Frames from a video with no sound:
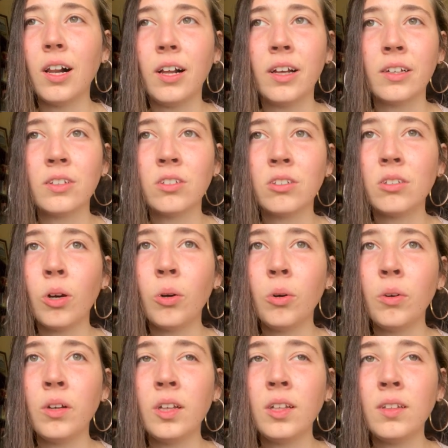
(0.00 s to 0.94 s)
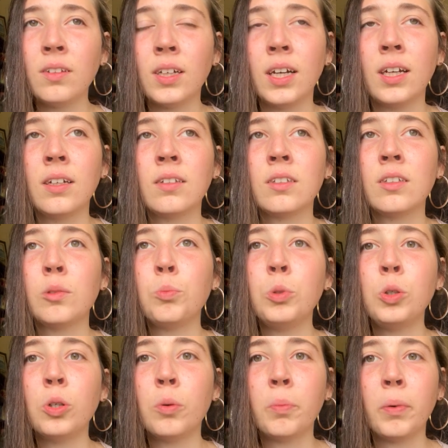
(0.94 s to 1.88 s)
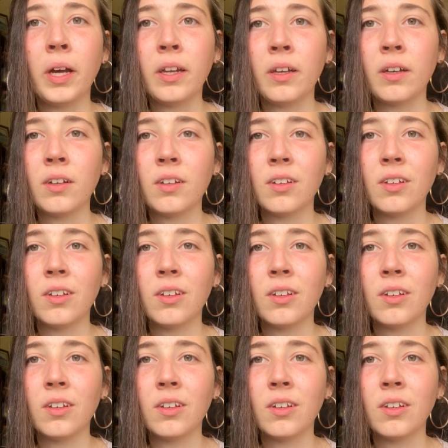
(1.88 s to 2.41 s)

like so intense pure panic